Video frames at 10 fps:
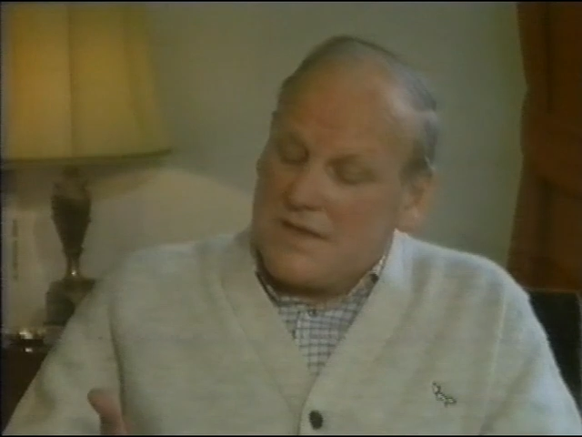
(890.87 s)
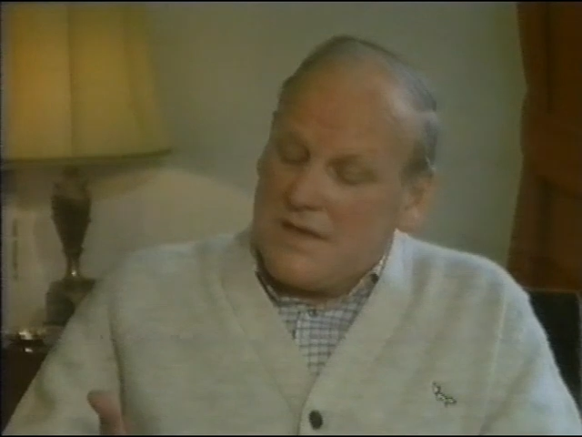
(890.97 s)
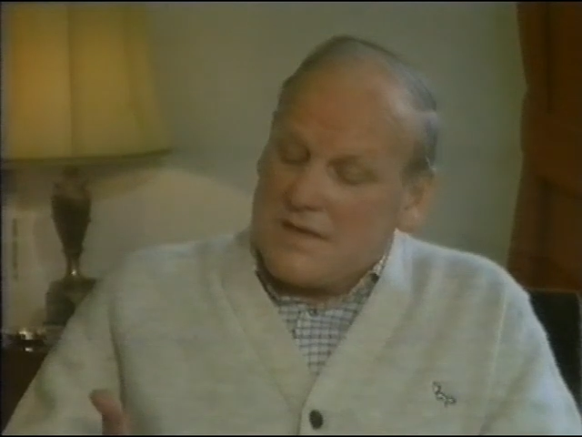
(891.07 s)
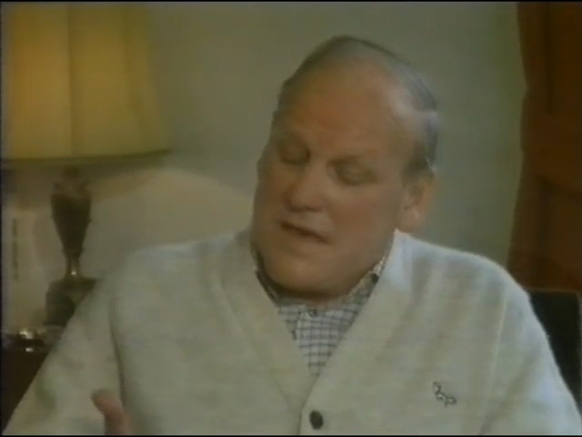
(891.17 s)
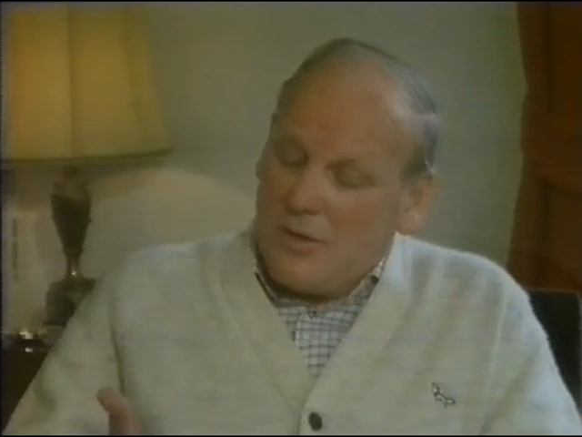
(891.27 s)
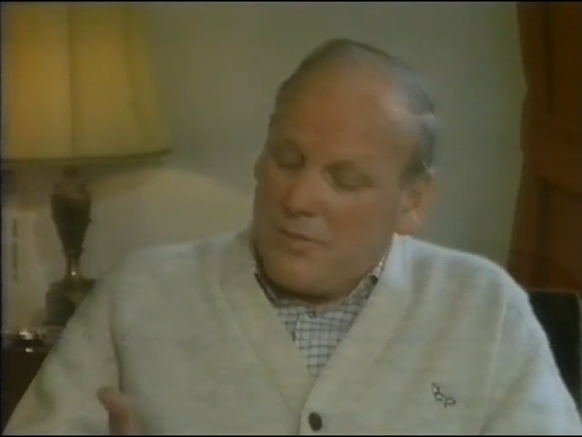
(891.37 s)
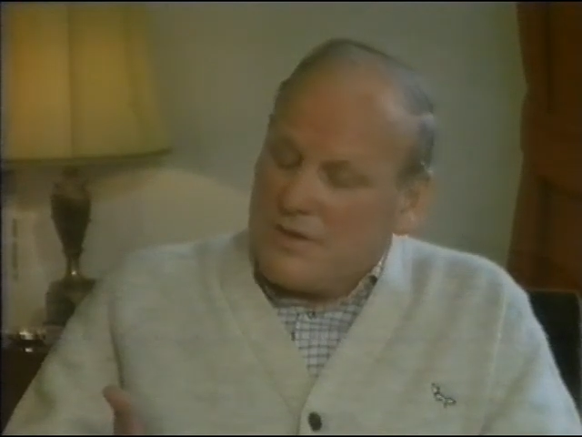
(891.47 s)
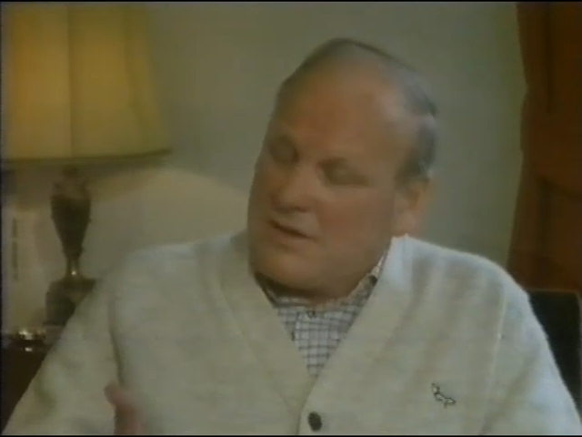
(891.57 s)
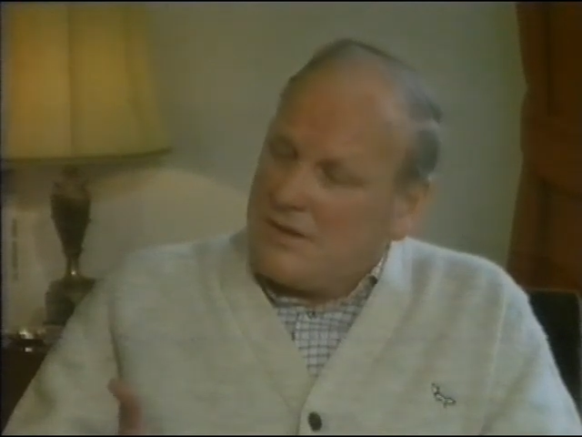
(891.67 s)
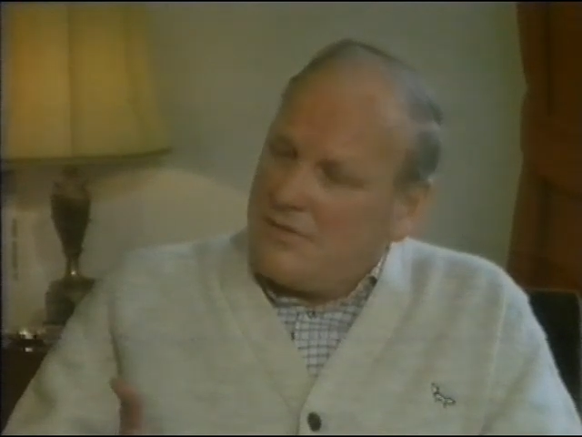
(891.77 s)
It's, it's
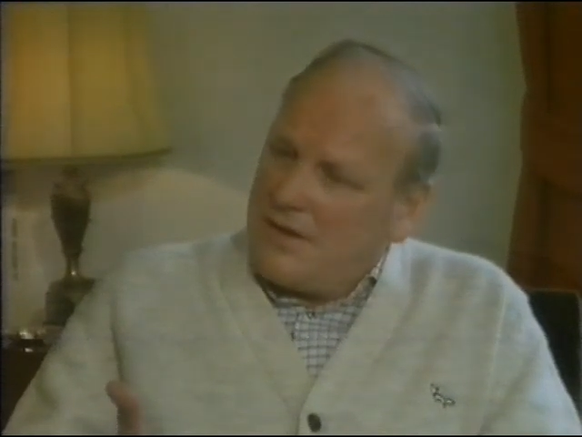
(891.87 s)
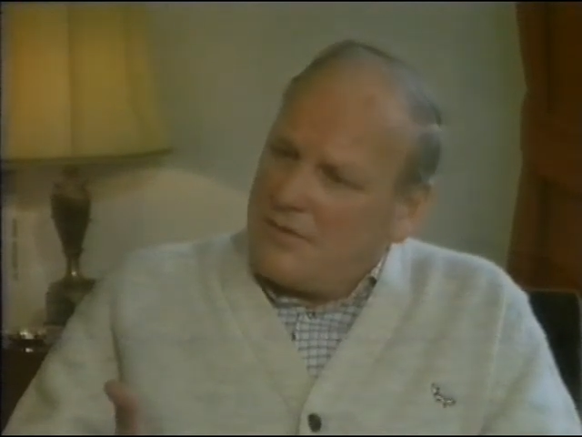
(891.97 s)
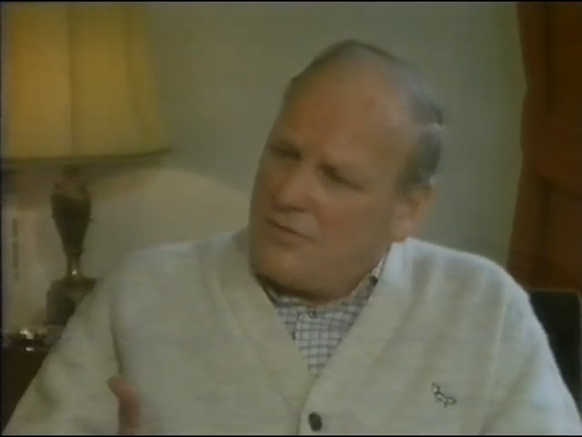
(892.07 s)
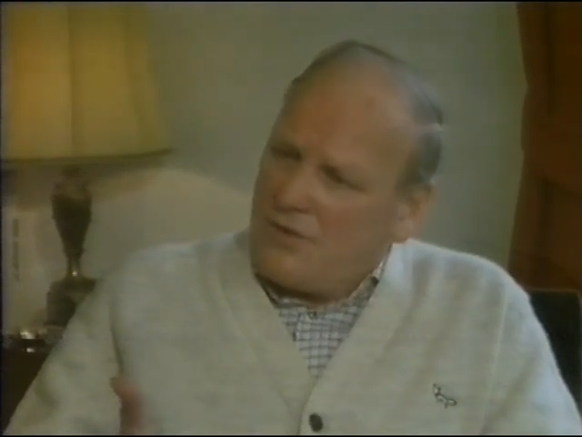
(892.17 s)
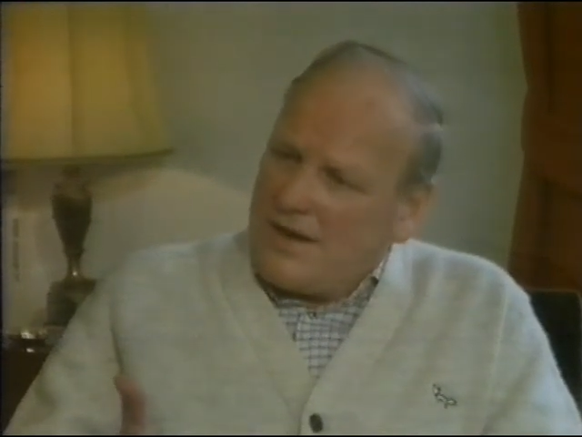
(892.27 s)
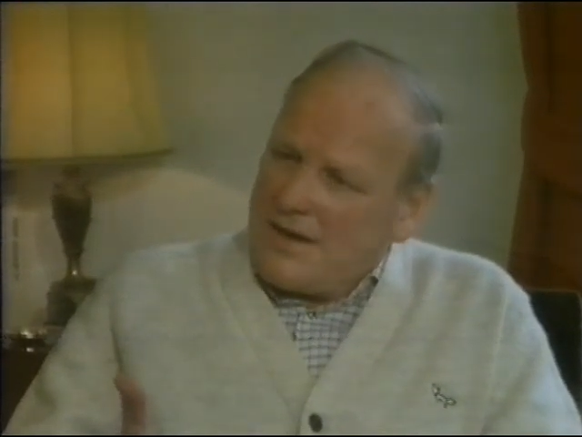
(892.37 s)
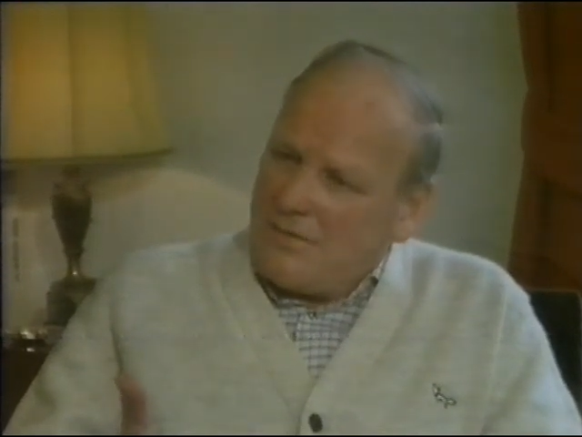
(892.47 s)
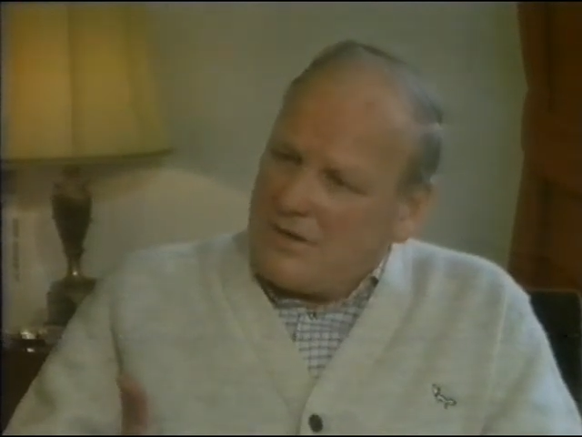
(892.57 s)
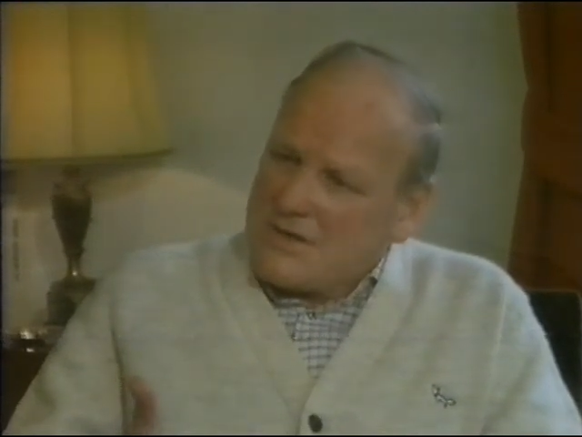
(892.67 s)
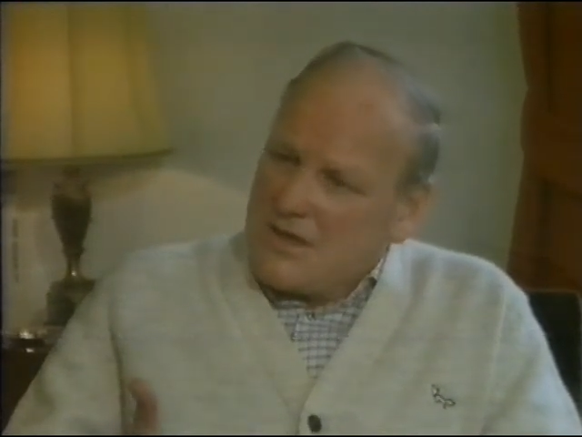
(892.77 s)
helping to develop the right
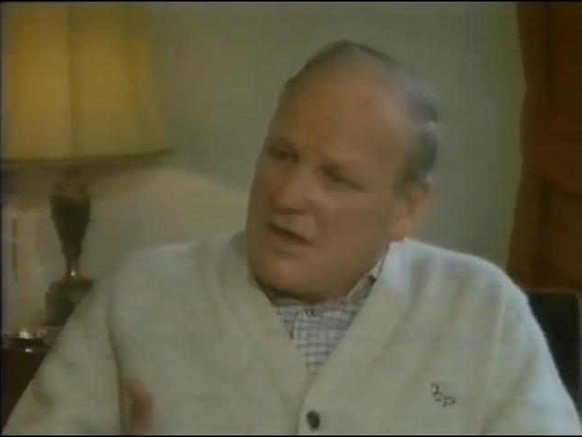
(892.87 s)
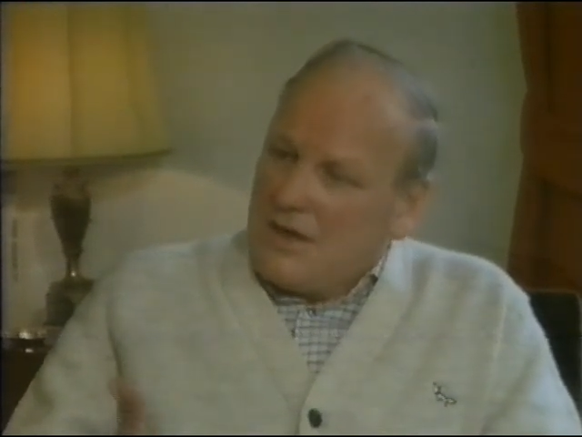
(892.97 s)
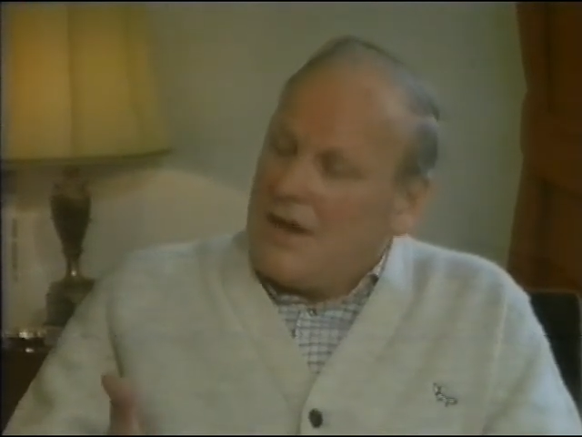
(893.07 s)
habits.